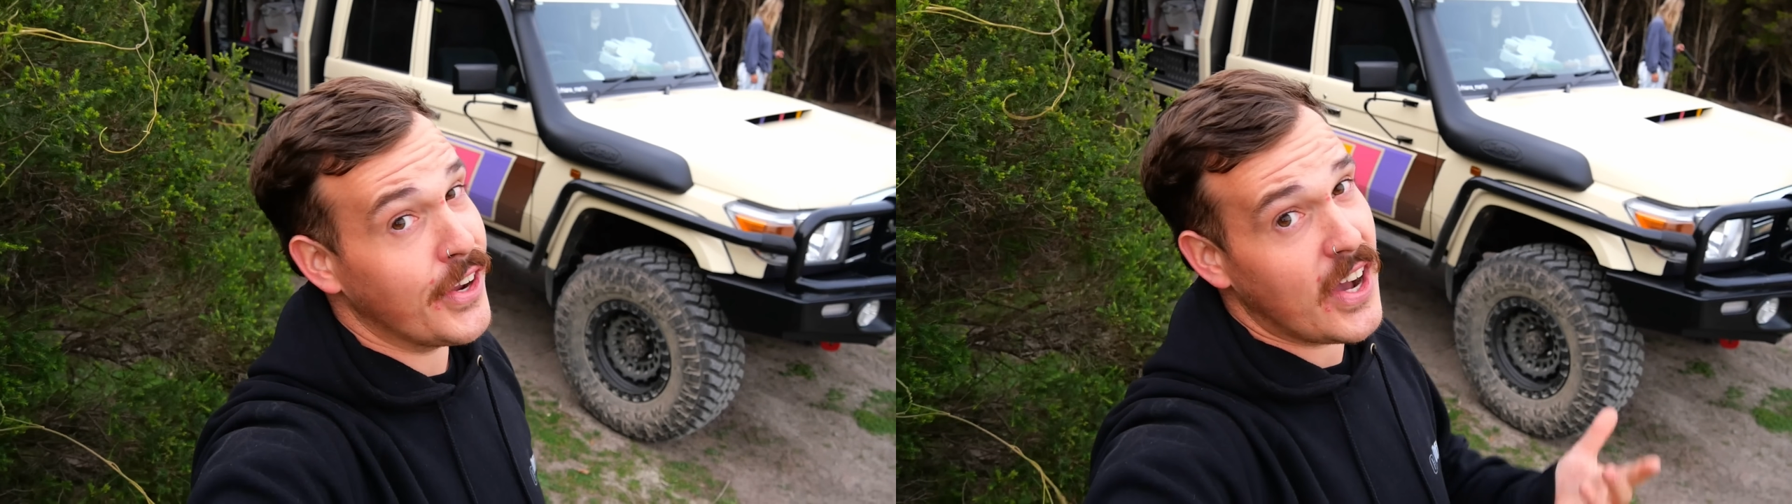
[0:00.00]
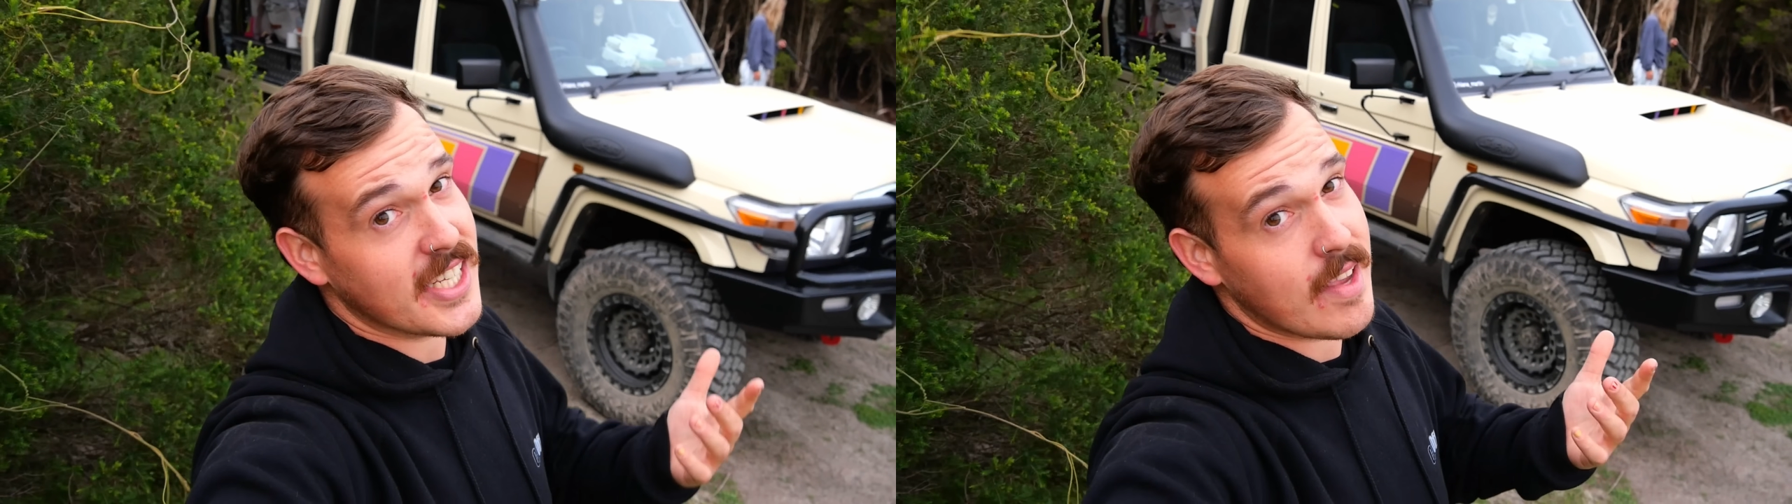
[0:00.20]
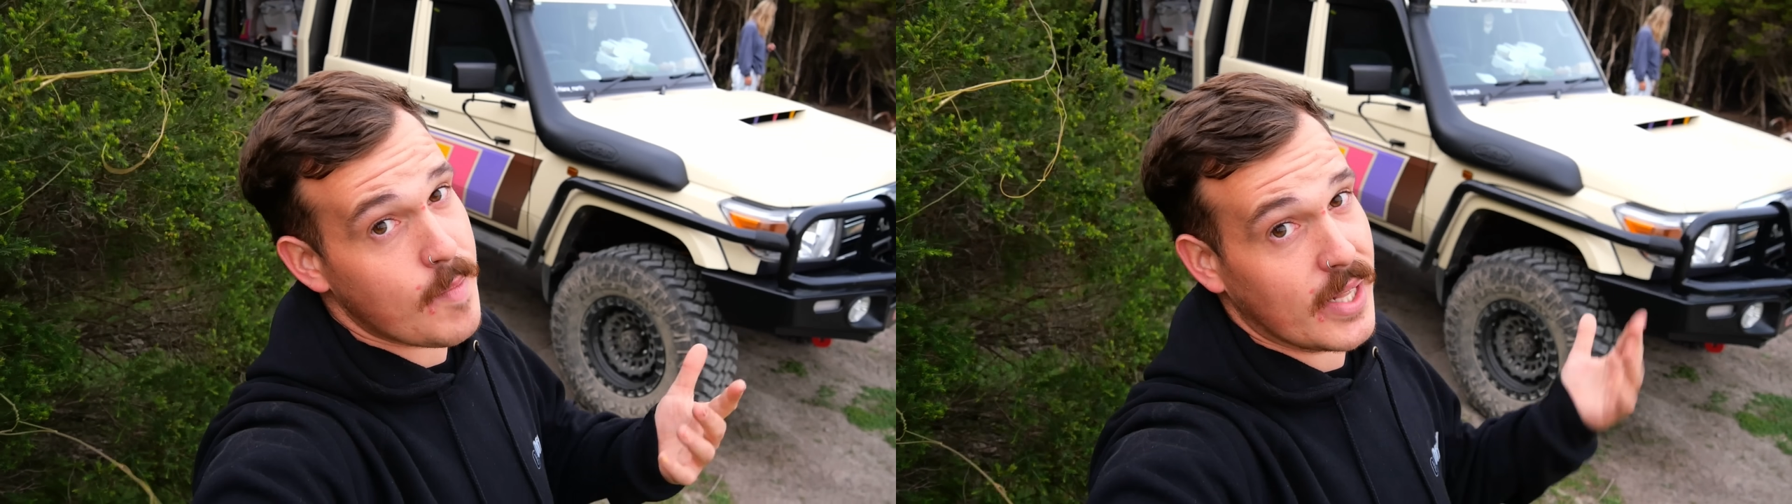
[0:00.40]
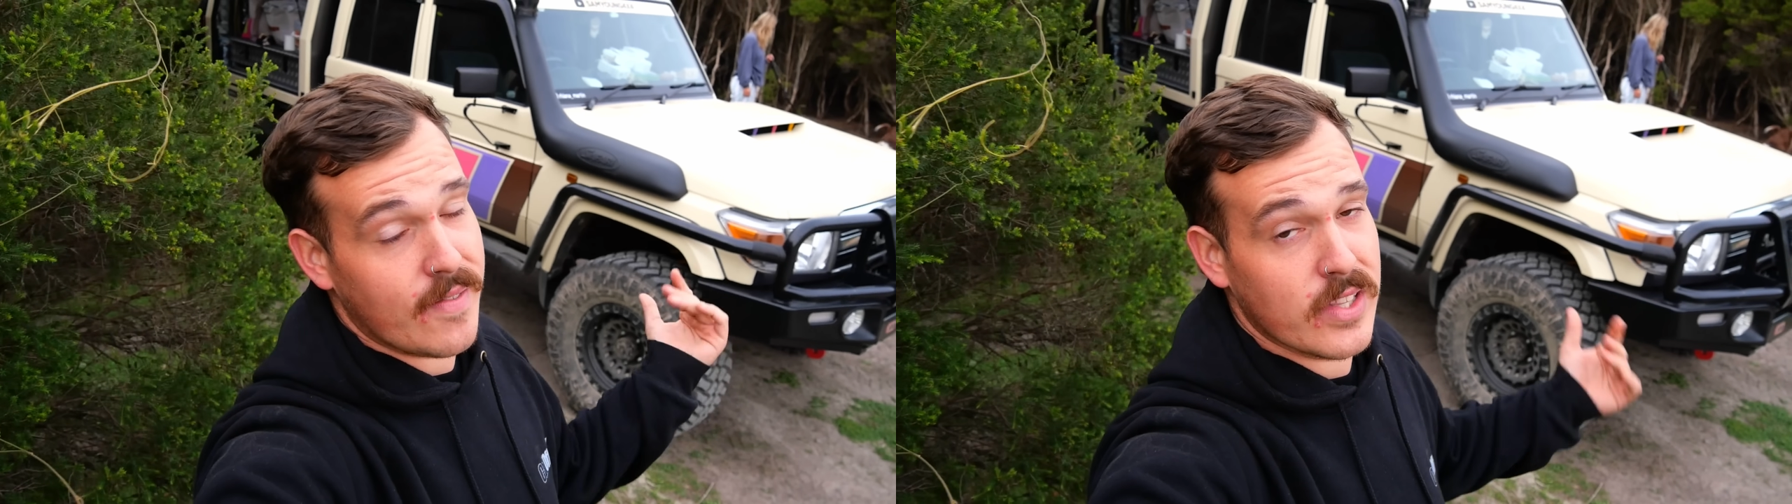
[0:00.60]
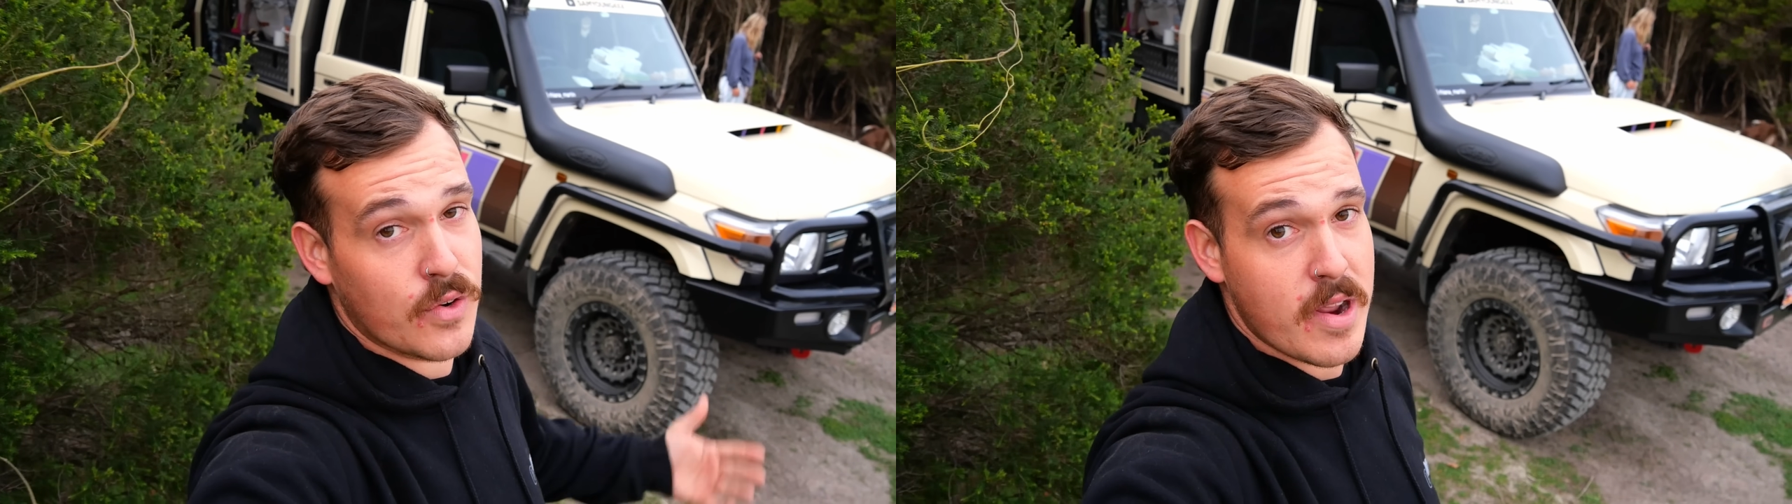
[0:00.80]
guys seem to be
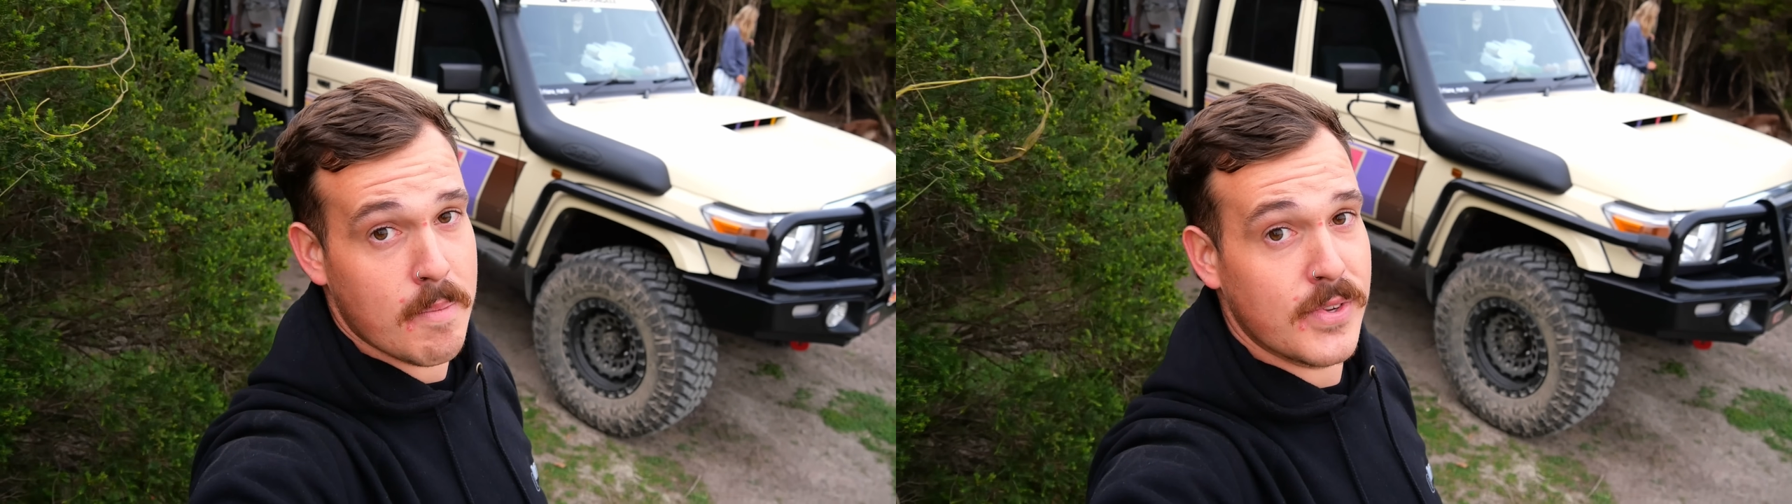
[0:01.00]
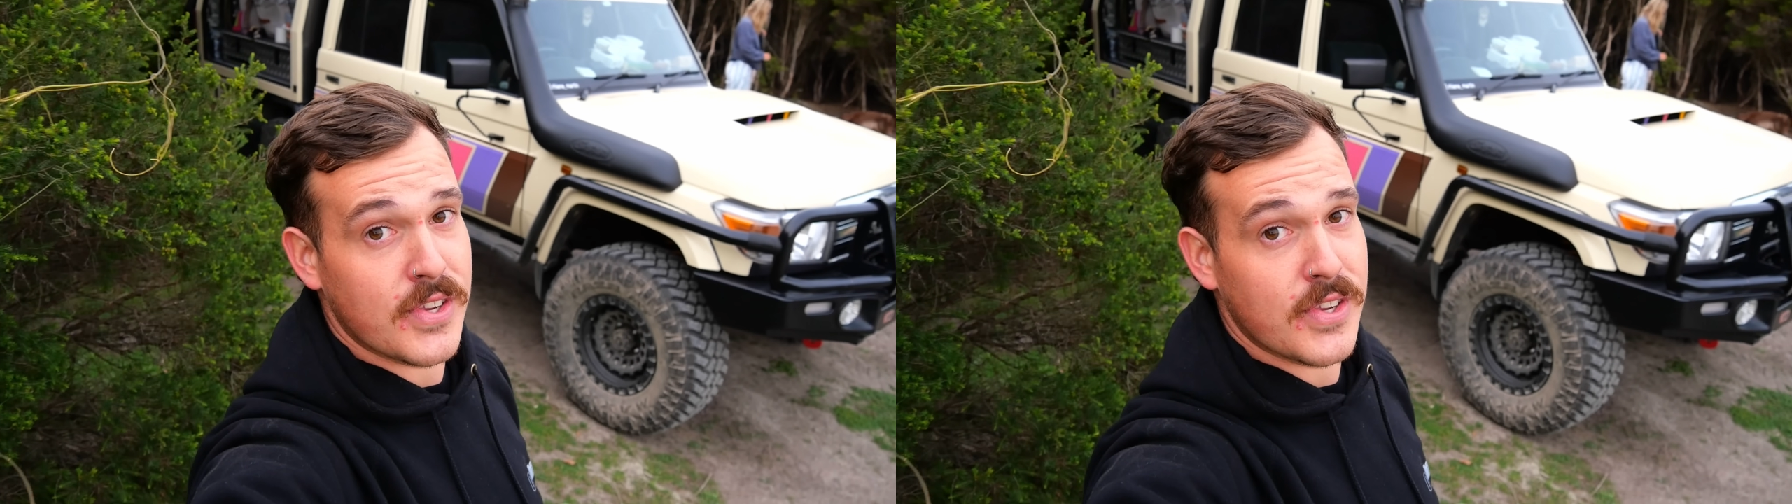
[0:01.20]
loving the rims,